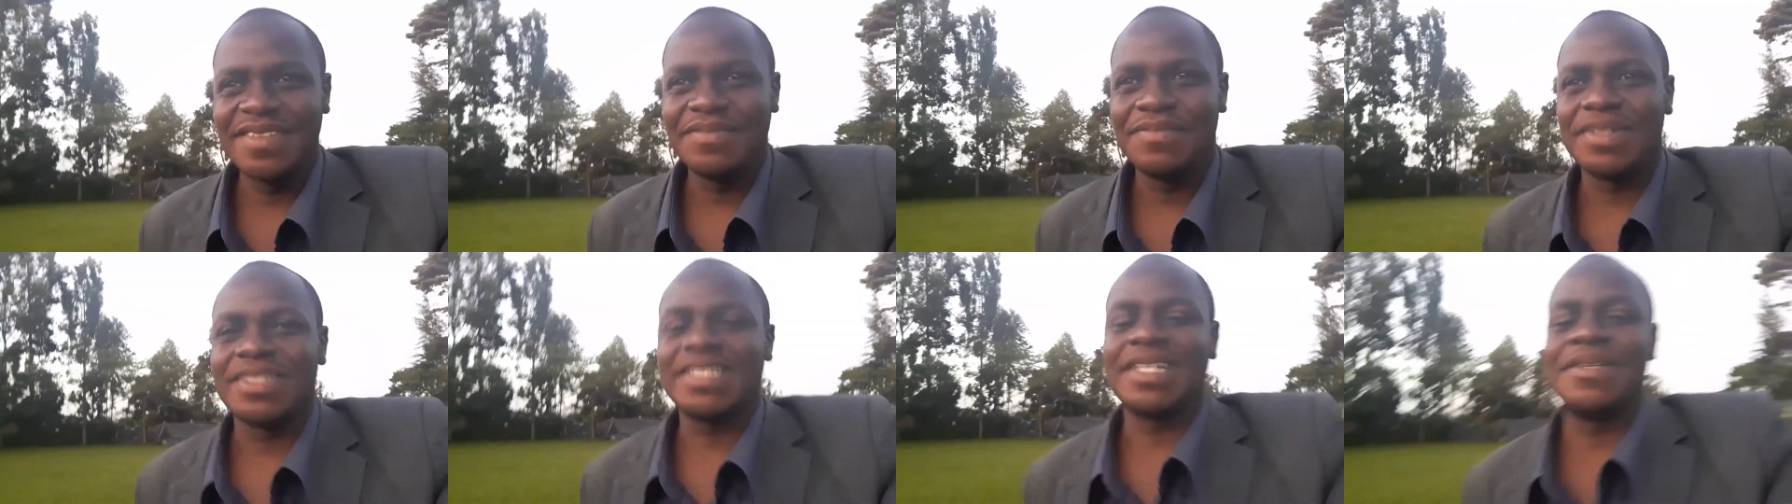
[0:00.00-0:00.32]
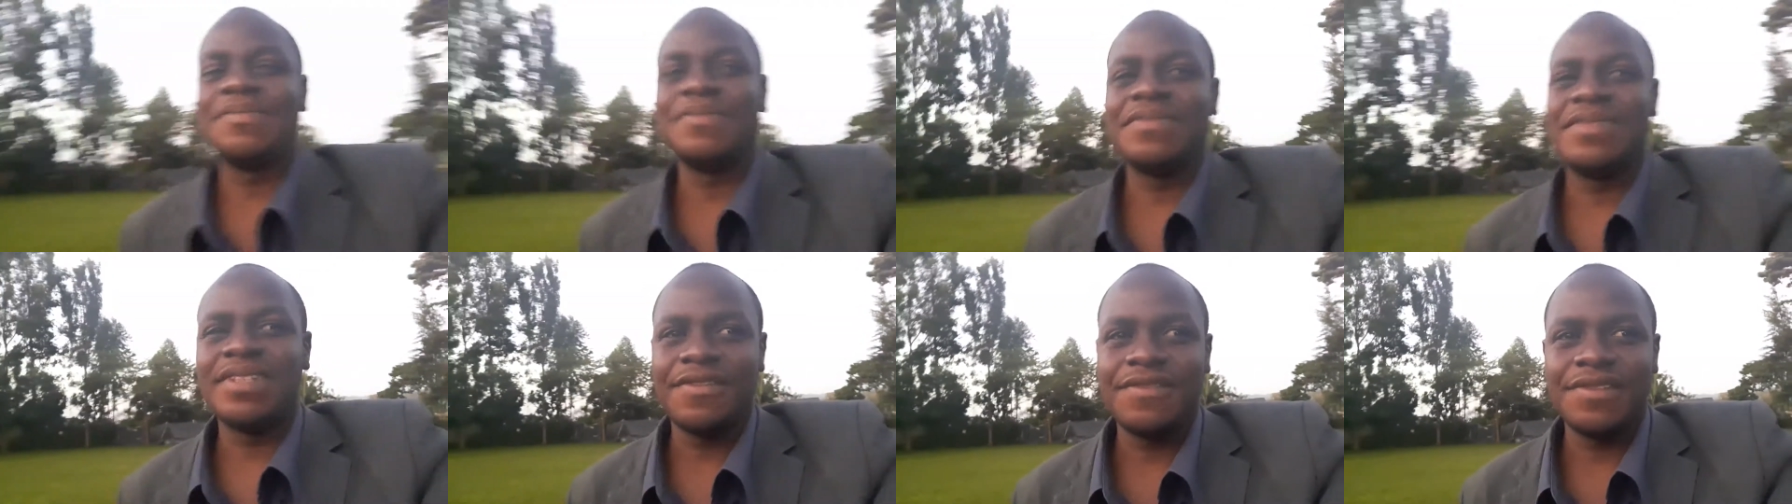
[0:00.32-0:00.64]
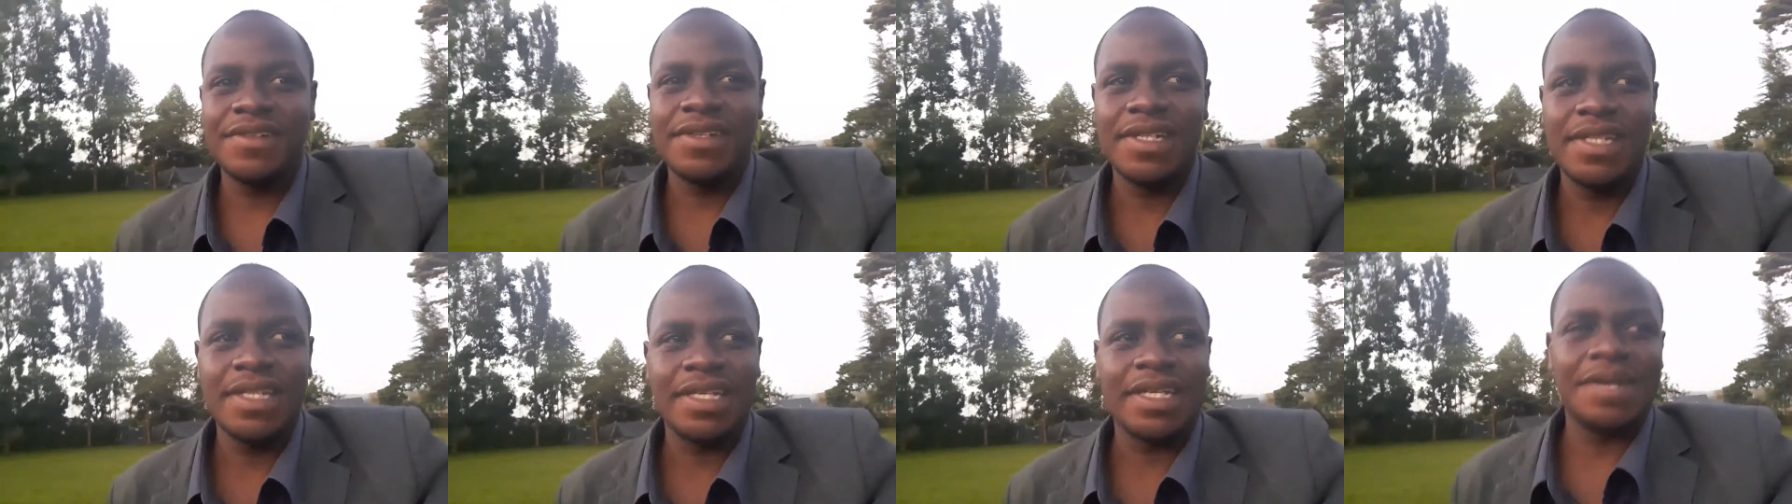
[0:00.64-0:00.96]
But I'm
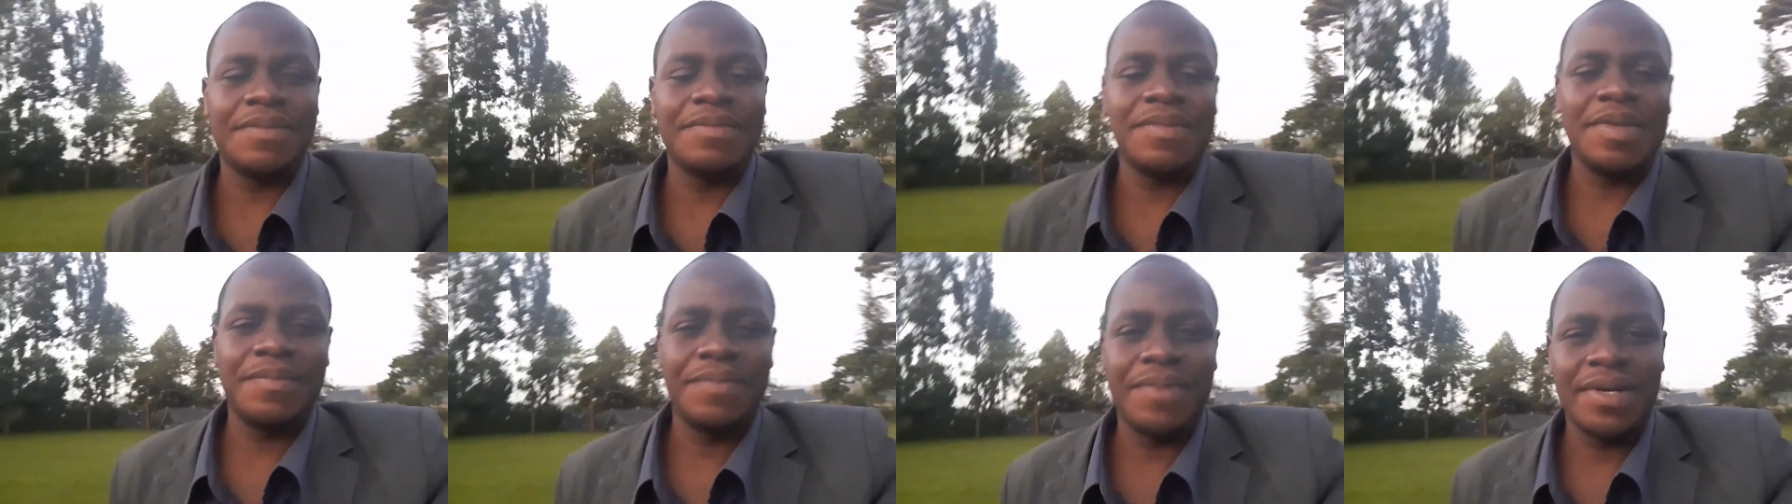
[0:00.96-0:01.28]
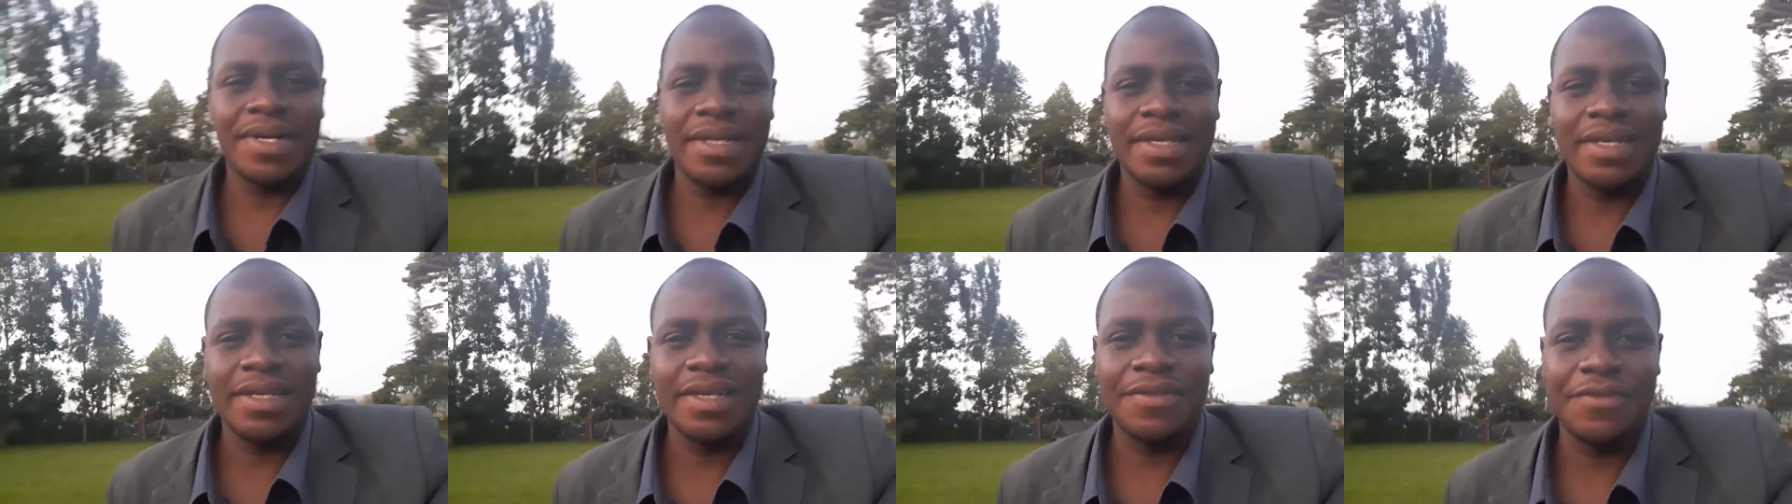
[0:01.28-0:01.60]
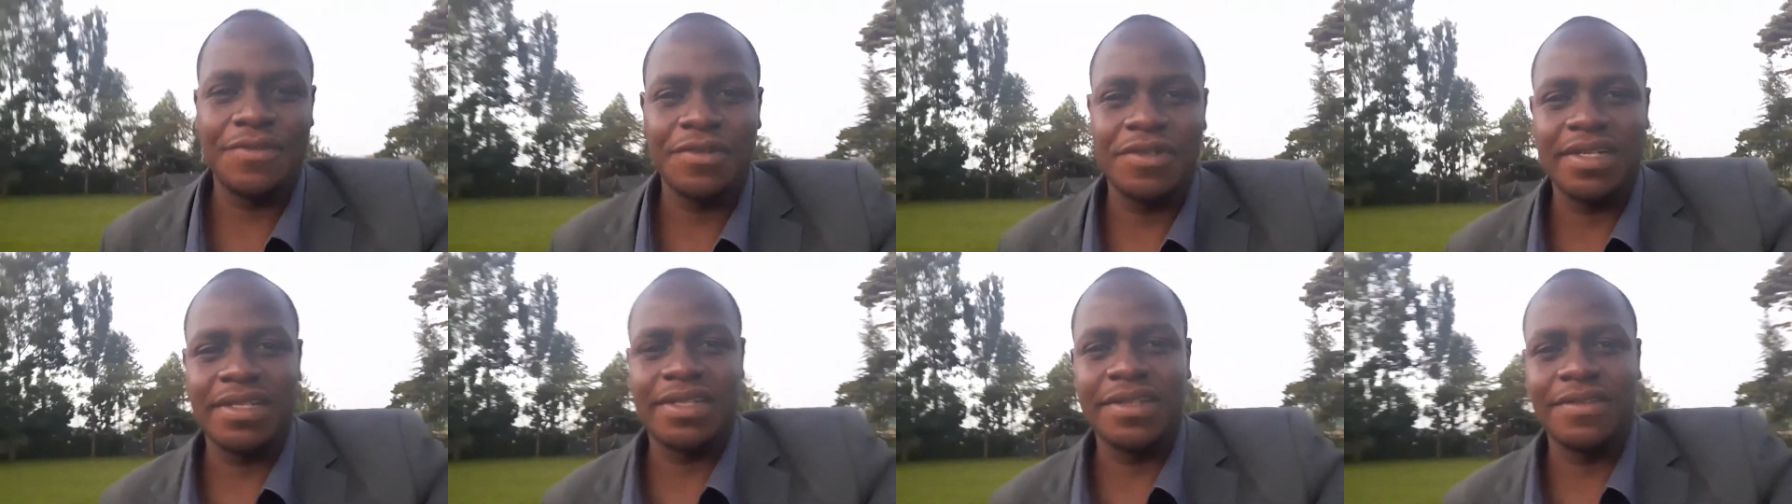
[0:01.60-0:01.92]
definitely coming back here
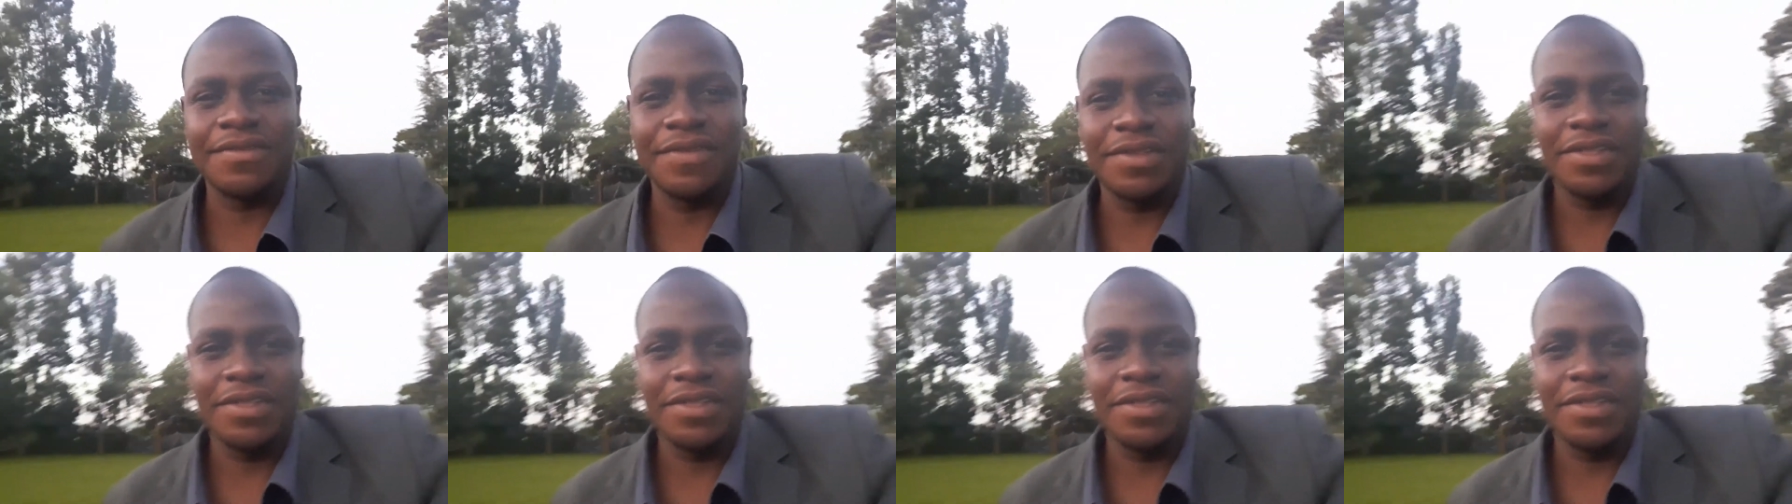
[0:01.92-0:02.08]
for another